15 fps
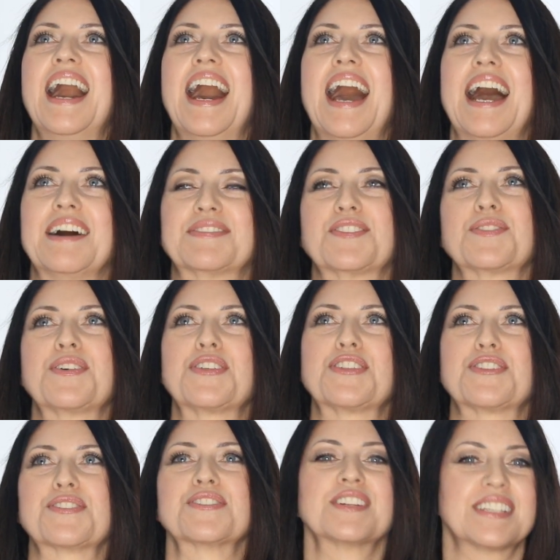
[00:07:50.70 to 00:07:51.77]
after the
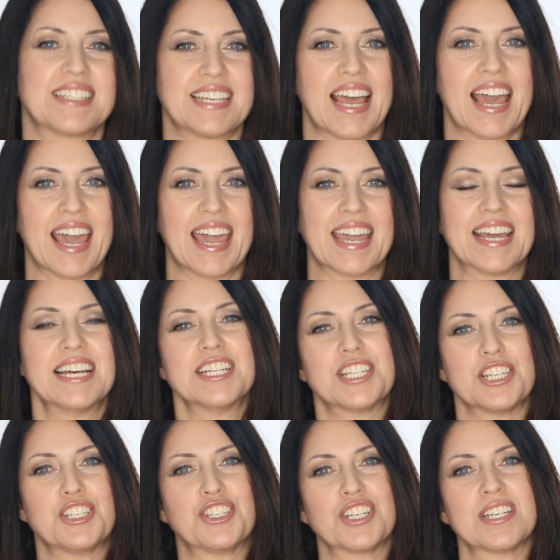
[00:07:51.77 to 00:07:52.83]
3rd day
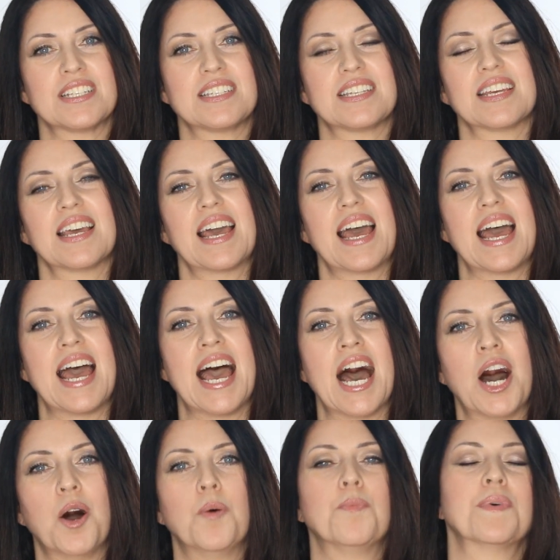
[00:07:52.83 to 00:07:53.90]
to just
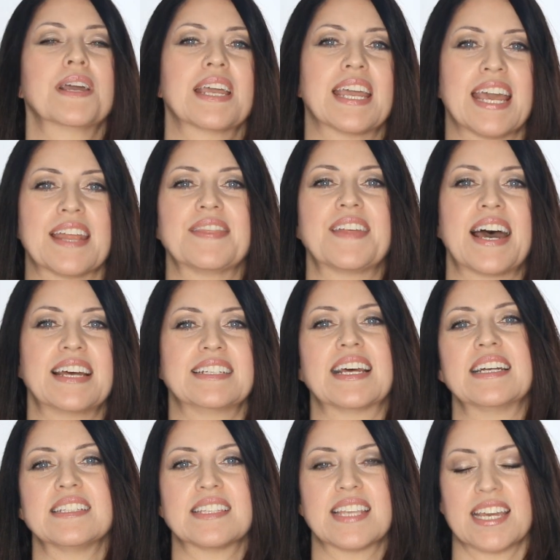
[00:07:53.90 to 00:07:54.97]
help get that
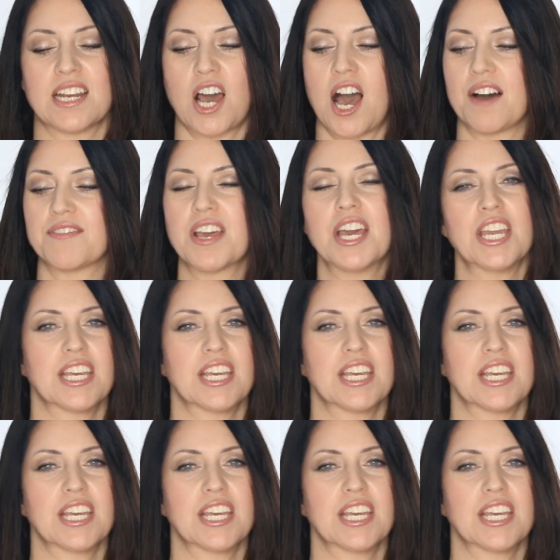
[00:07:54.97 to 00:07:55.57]
dead skin off.